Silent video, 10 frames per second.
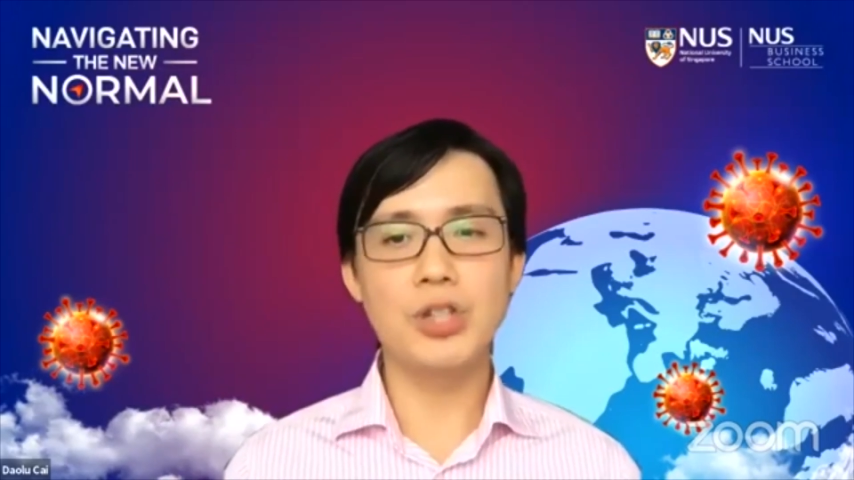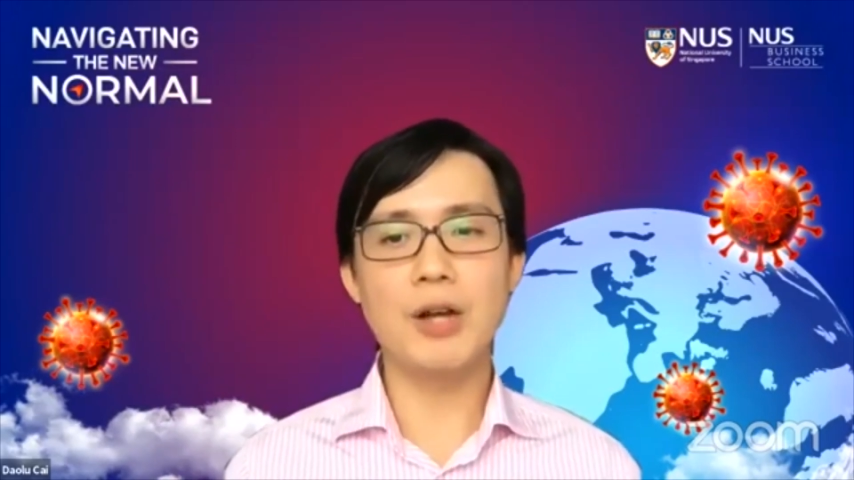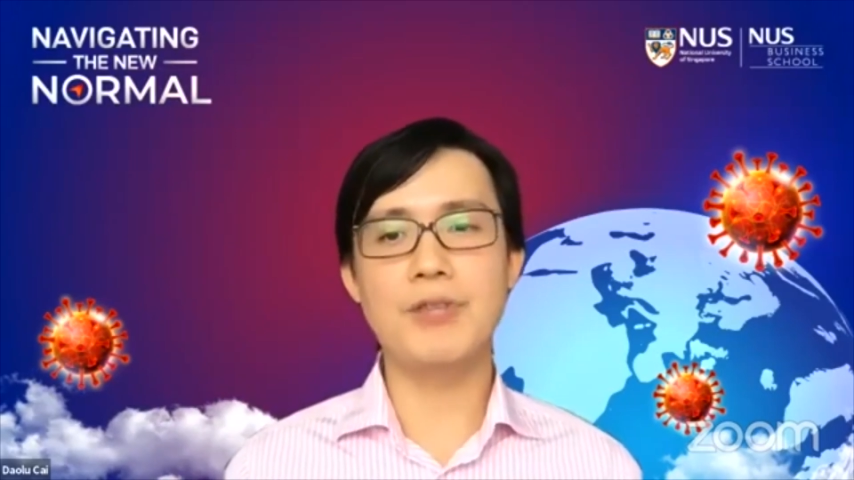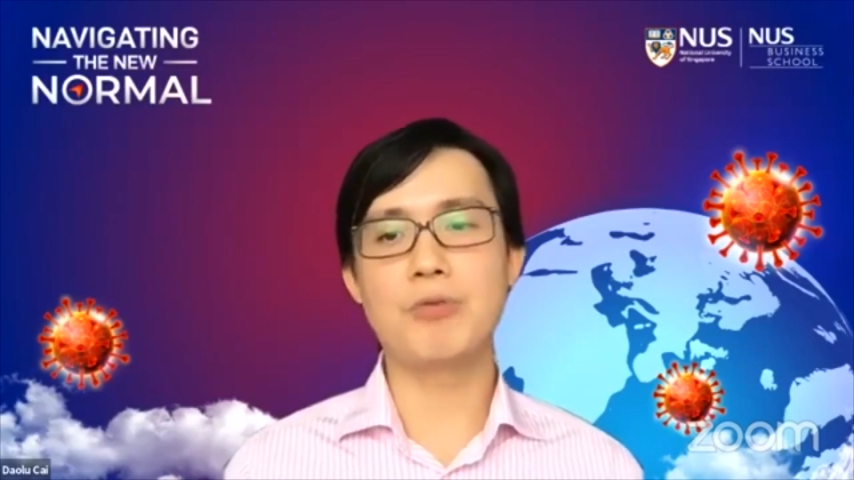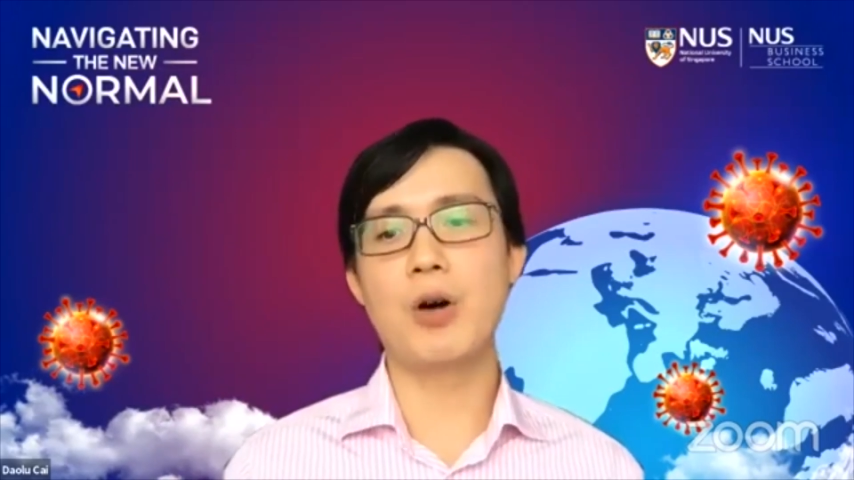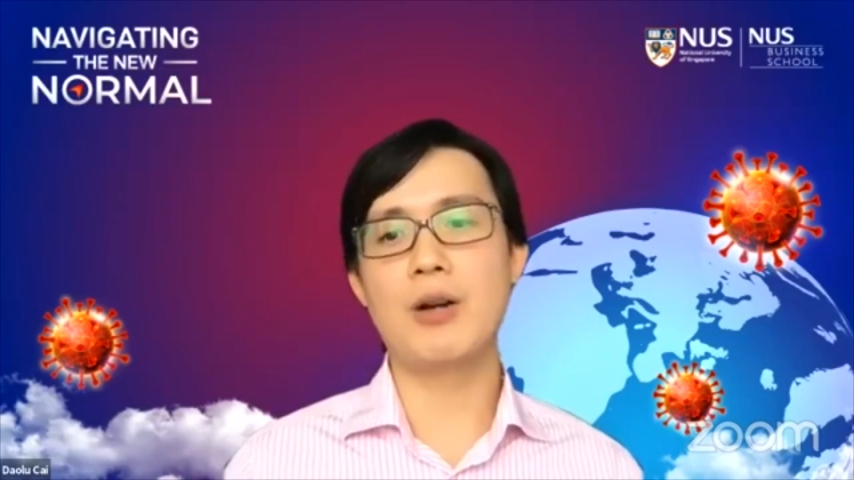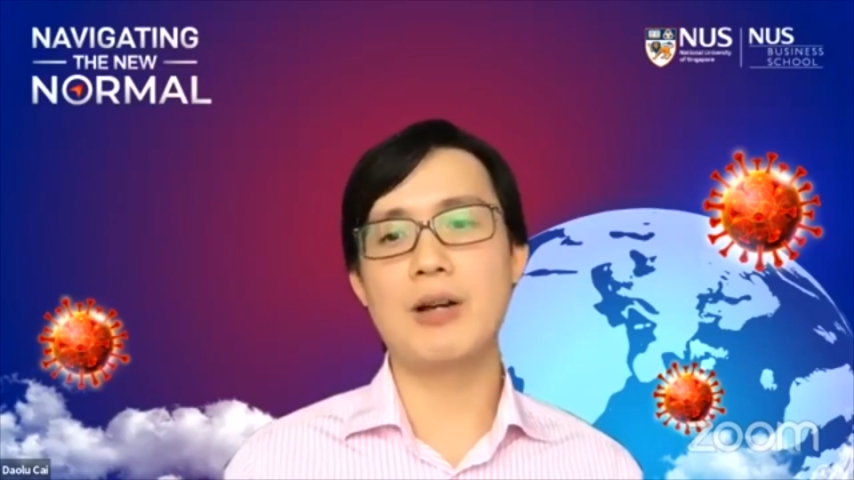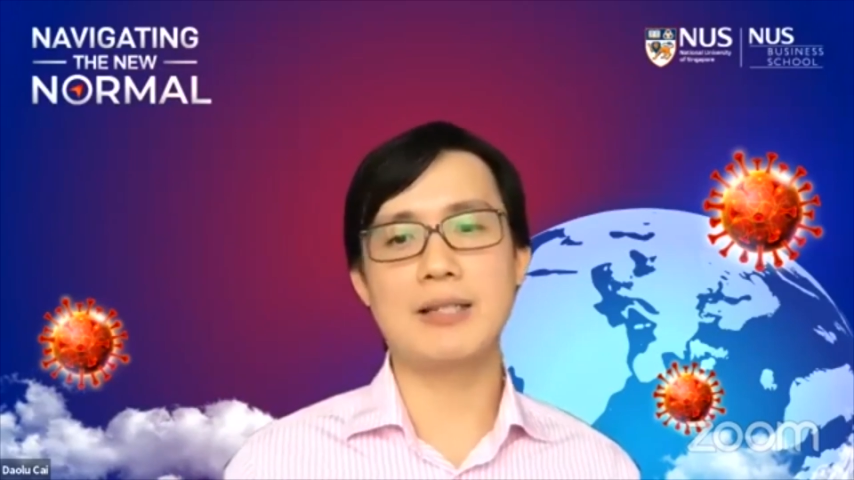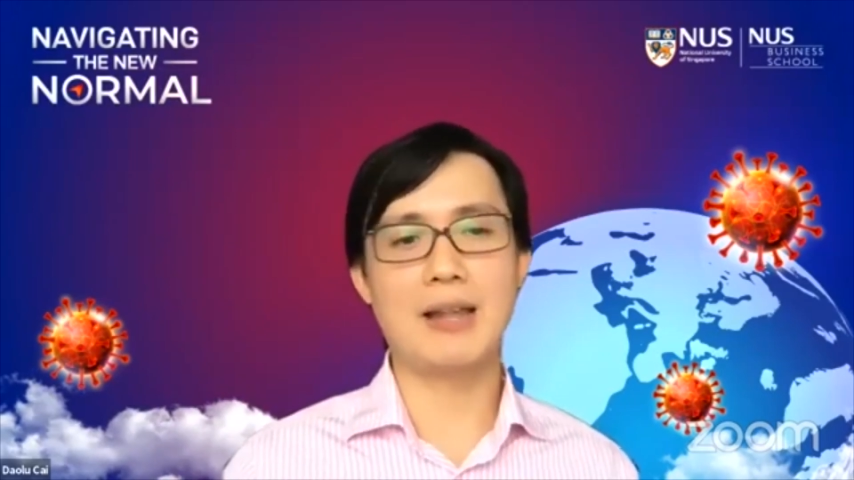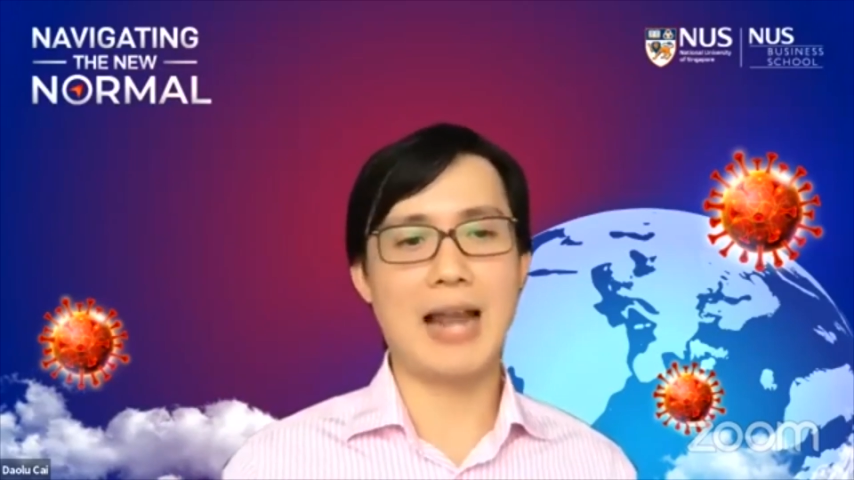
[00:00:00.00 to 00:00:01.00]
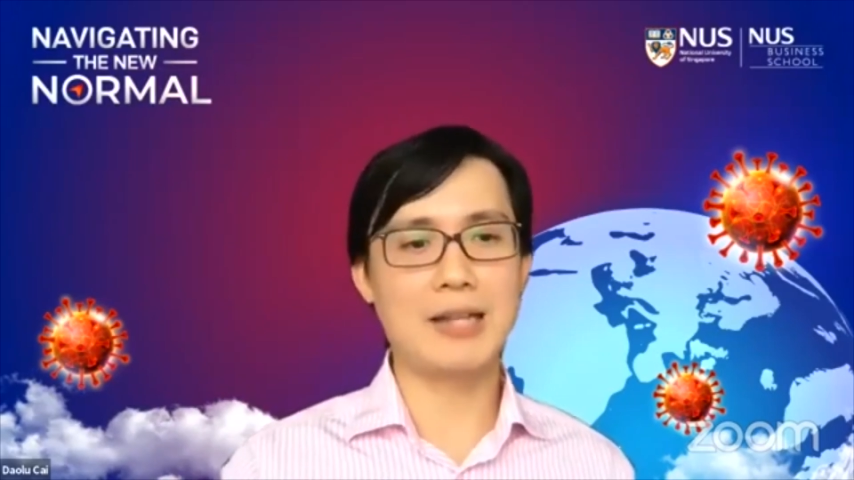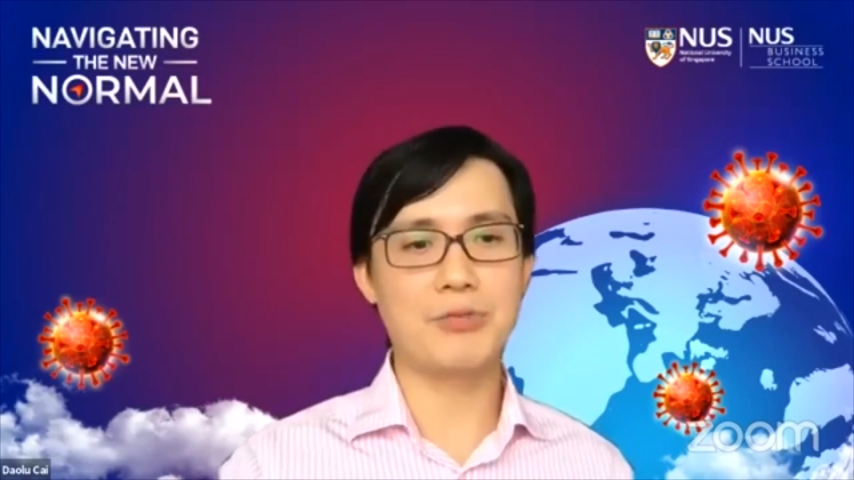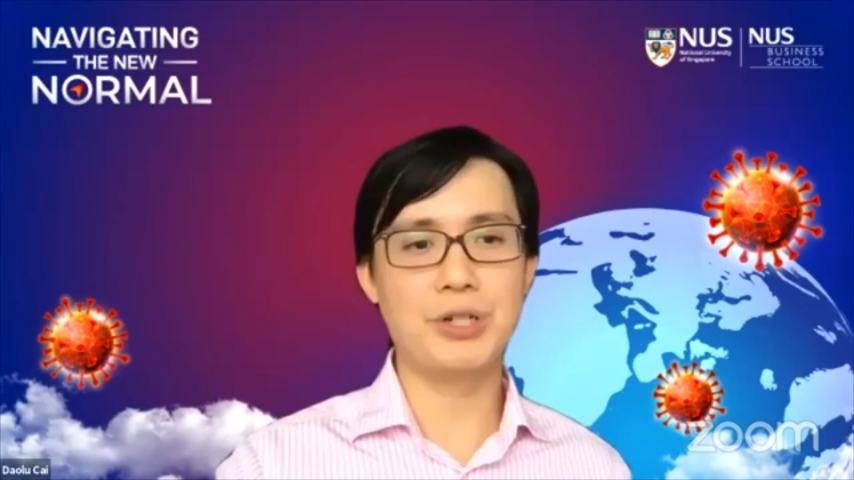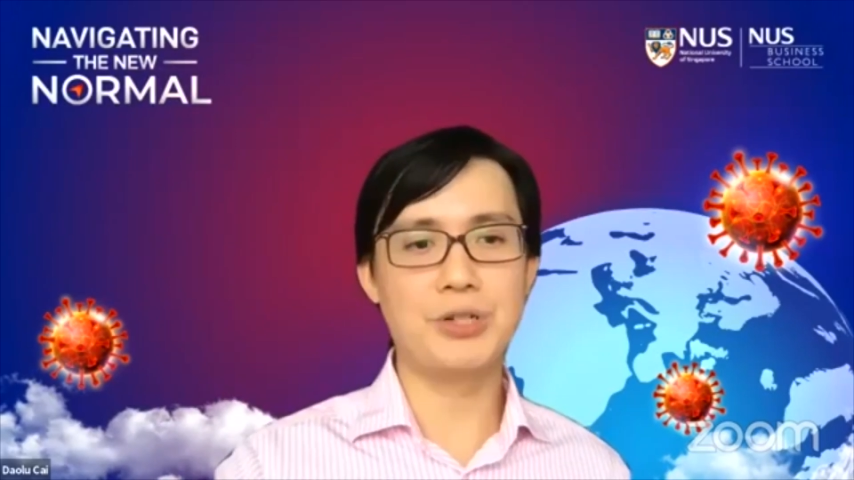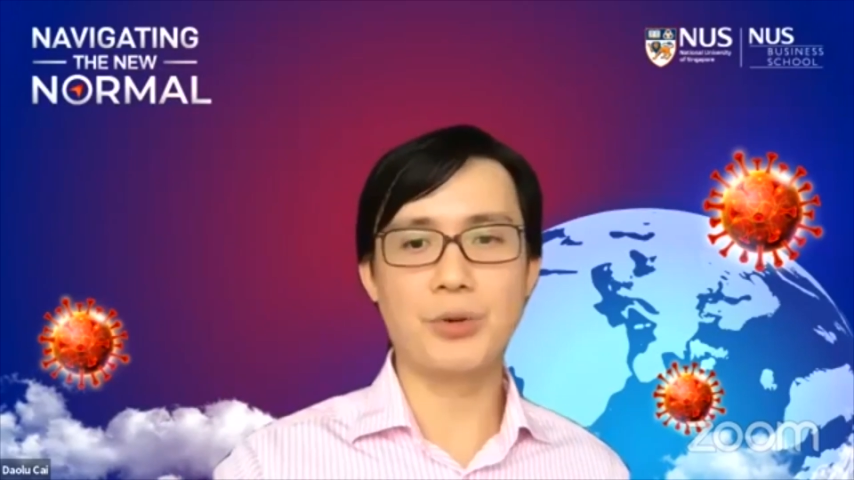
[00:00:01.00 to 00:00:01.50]
the role as the last
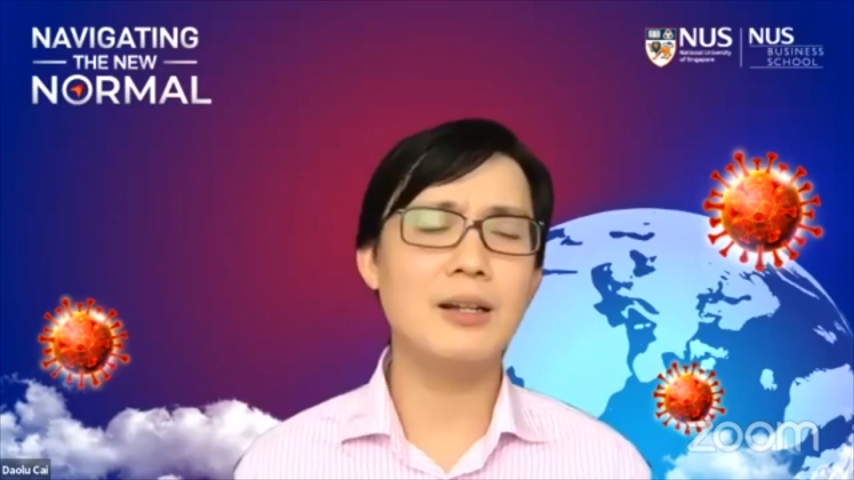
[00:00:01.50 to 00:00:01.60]
resort.